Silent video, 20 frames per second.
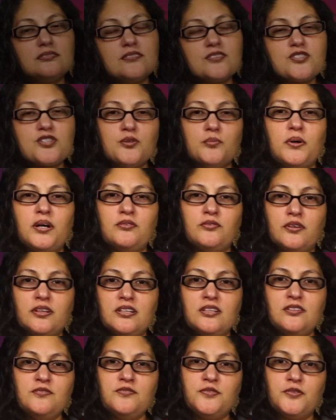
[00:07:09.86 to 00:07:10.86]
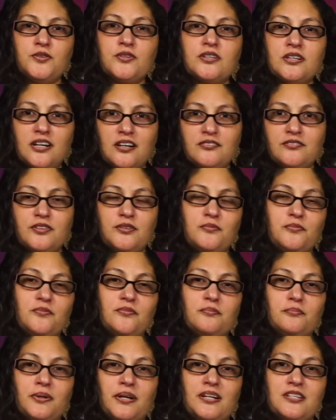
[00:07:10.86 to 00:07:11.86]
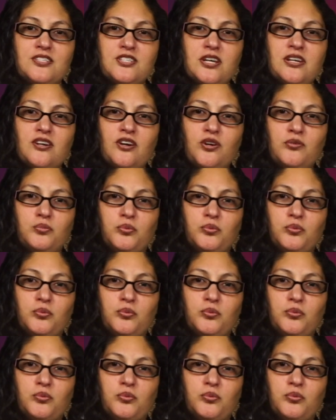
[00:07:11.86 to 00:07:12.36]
So my rating for Covet by J.R.